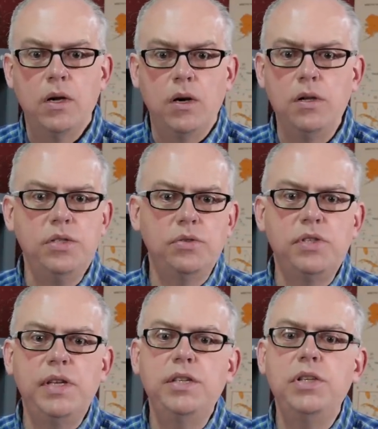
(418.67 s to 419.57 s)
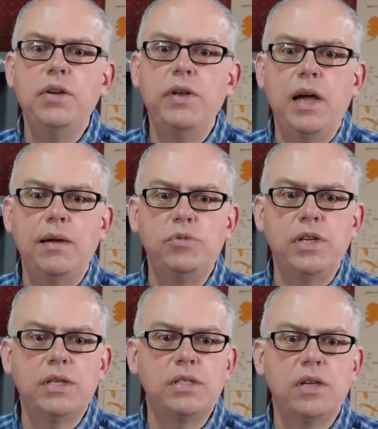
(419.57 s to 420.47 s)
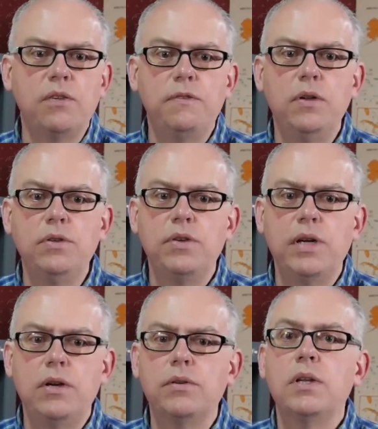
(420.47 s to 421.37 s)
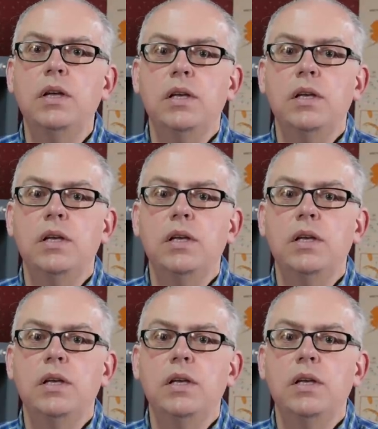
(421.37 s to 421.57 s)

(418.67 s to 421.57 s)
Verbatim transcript: Also, stationary objects are filtered out